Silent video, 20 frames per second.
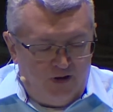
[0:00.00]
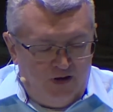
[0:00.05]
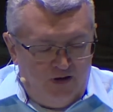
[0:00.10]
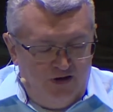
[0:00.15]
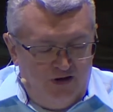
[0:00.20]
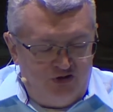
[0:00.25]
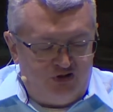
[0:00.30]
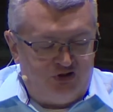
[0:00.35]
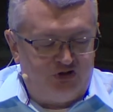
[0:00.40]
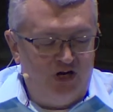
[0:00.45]

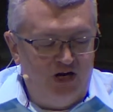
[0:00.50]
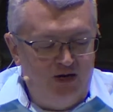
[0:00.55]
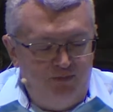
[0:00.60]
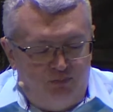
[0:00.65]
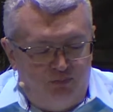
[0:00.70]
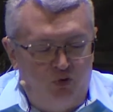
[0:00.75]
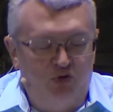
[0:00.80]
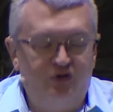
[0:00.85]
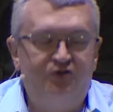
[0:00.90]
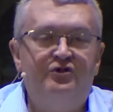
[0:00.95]
This
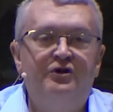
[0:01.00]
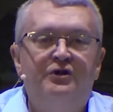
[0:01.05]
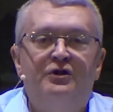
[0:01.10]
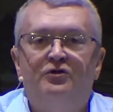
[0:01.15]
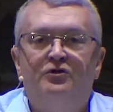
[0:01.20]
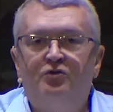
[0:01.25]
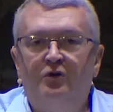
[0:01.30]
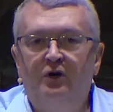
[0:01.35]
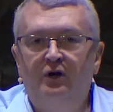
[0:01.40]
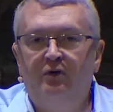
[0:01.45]
scene points to
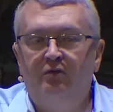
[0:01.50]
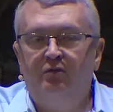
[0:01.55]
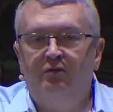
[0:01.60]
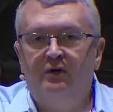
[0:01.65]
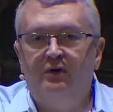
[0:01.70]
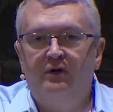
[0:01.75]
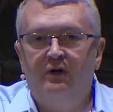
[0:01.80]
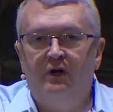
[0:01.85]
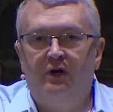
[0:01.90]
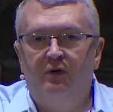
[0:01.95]
the
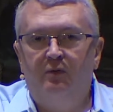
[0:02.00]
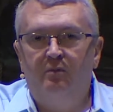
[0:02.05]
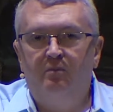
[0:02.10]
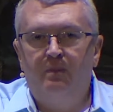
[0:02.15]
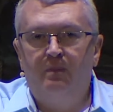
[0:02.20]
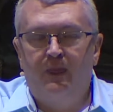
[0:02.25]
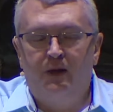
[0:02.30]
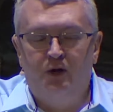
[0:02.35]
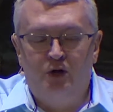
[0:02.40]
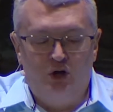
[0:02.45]
truth, though.
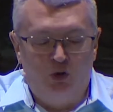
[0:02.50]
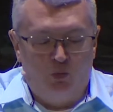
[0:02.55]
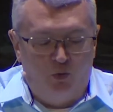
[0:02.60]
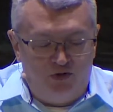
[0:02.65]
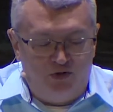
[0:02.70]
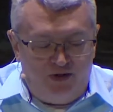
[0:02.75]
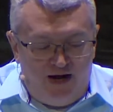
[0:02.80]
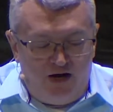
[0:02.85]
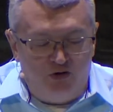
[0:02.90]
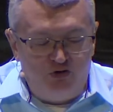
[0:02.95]

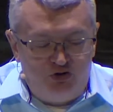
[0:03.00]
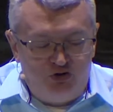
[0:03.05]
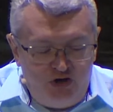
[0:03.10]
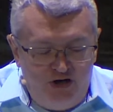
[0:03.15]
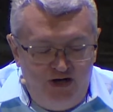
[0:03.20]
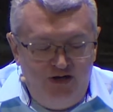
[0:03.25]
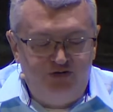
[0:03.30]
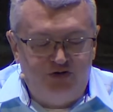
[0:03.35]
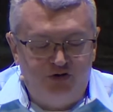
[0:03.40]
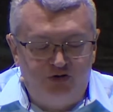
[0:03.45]
Without
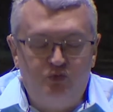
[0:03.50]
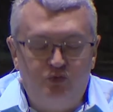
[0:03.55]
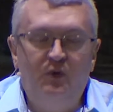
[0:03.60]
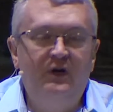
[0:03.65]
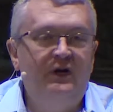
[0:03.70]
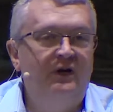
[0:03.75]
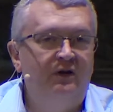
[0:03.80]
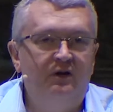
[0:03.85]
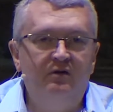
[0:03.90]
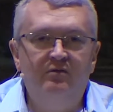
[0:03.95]
Jesus, we
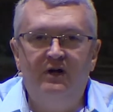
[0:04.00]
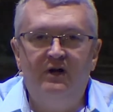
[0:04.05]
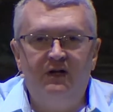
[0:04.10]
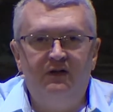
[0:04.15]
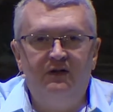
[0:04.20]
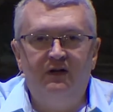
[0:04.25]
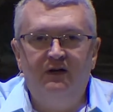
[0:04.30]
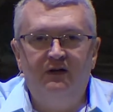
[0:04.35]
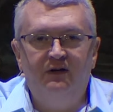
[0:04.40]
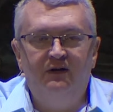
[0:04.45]
can do
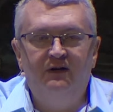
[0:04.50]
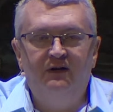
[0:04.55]
nothing.